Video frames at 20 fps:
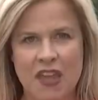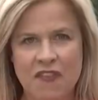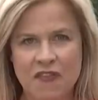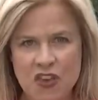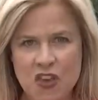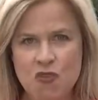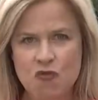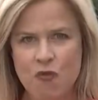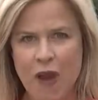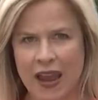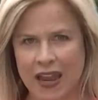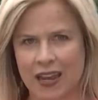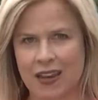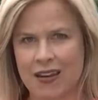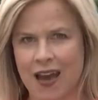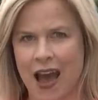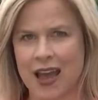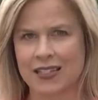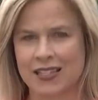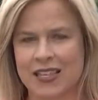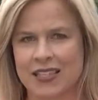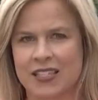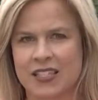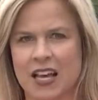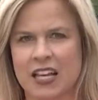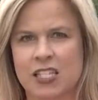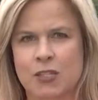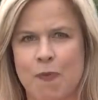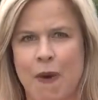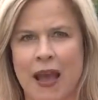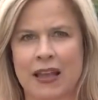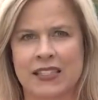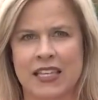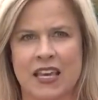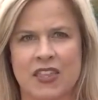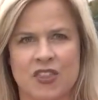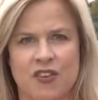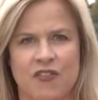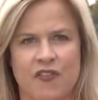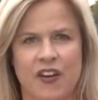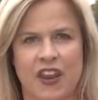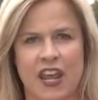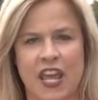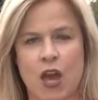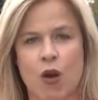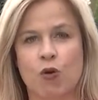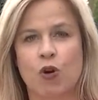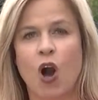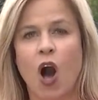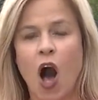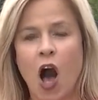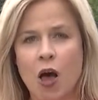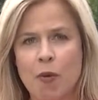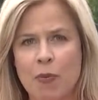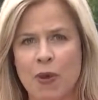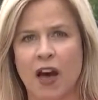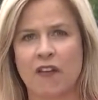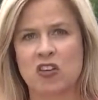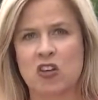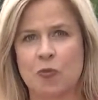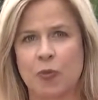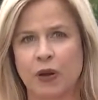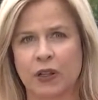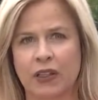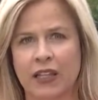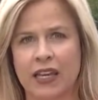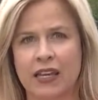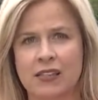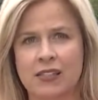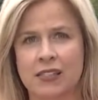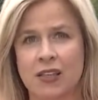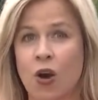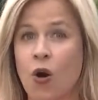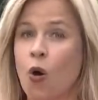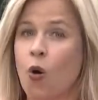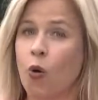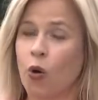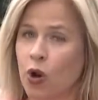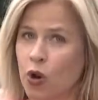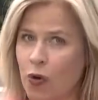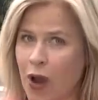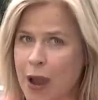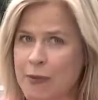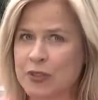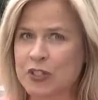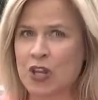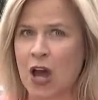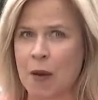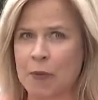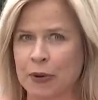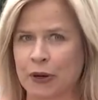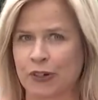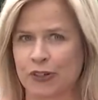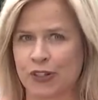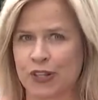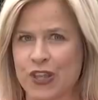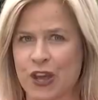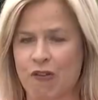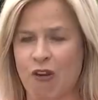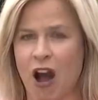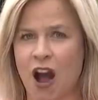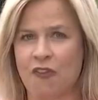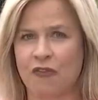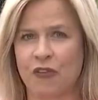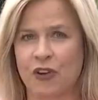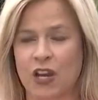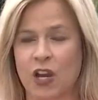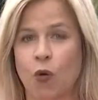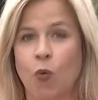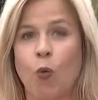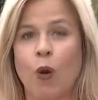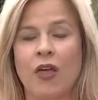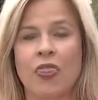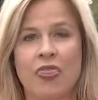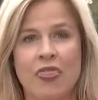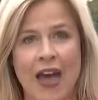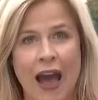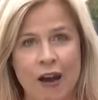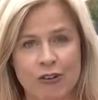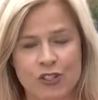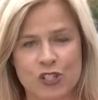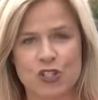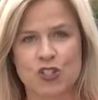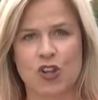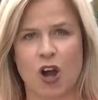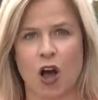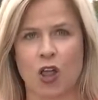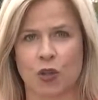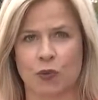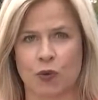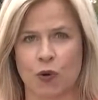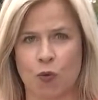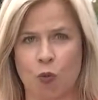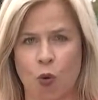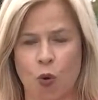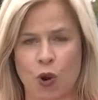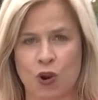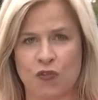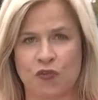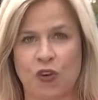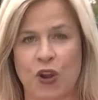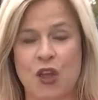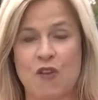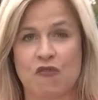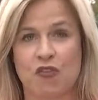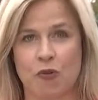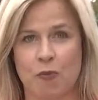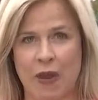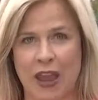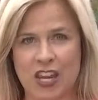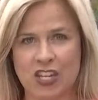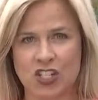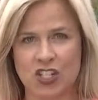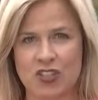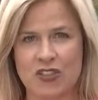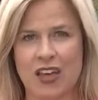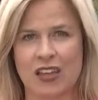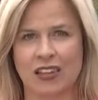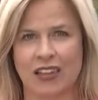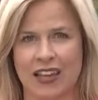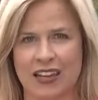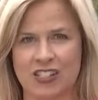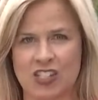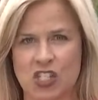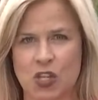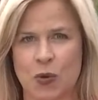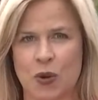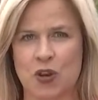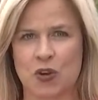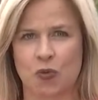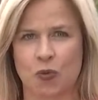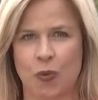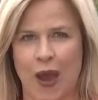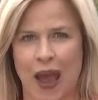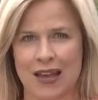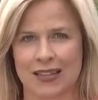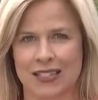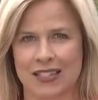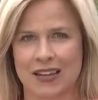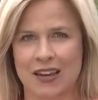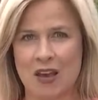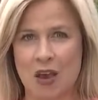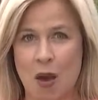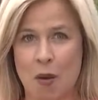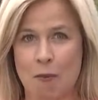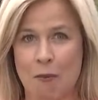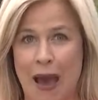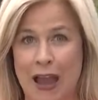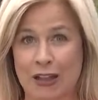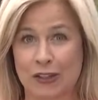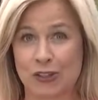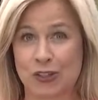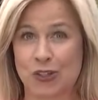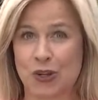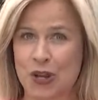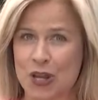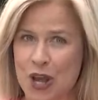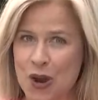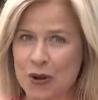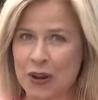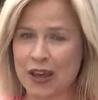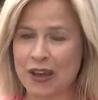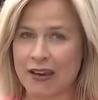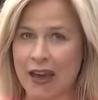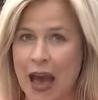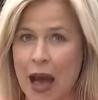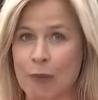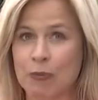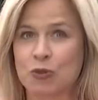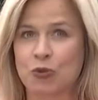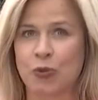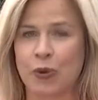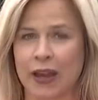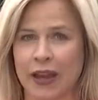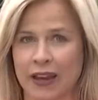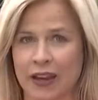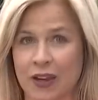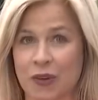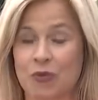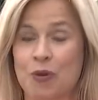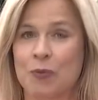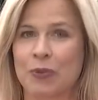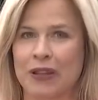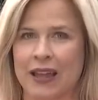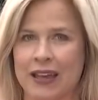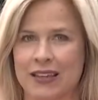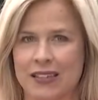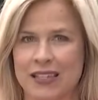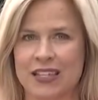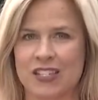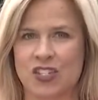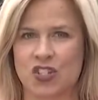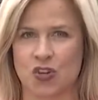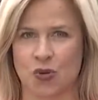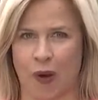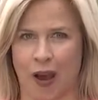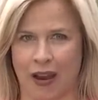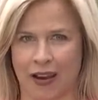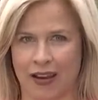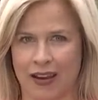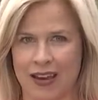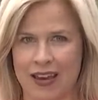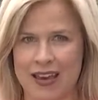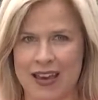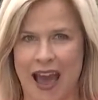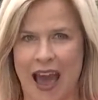If you recognize the suspects in the video, call Bellevue Police or Crime Stoppers. They're offering a $1,000 reward for information that leads to an arrest. Michael's Toyota helped Rick replace his truck.